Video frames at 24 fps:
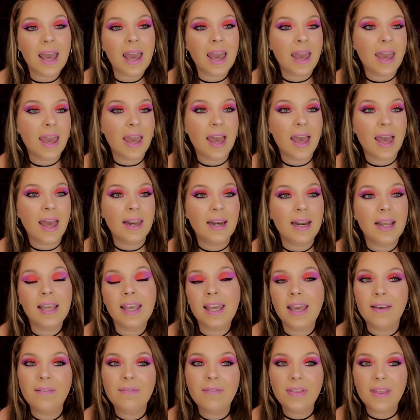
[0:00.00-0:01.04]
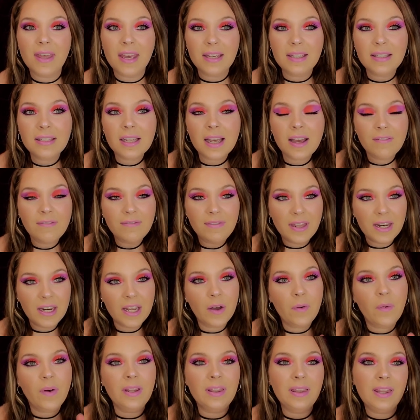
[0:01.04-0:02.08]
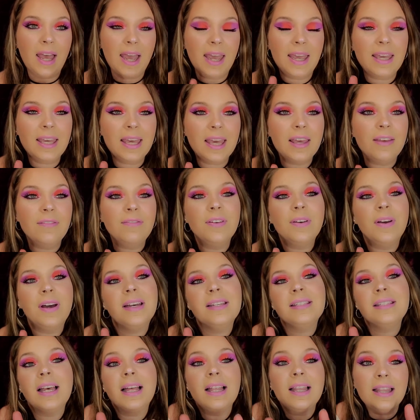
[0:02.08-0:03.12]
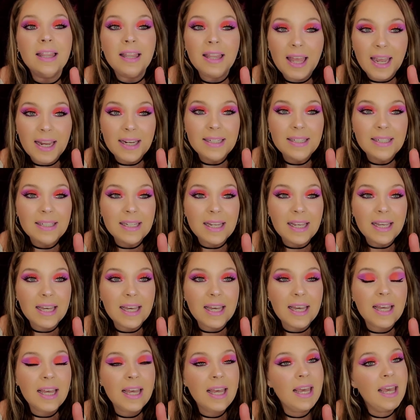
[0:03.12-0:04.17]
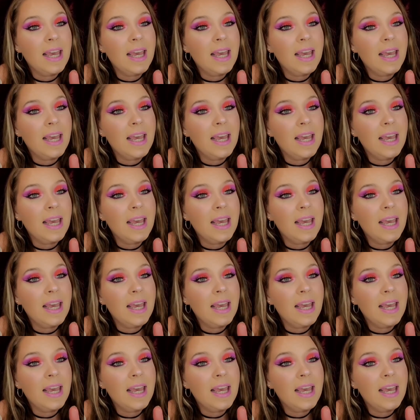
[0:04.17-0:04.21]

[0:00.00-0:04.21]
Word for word: and give this video a like if you guys liked it.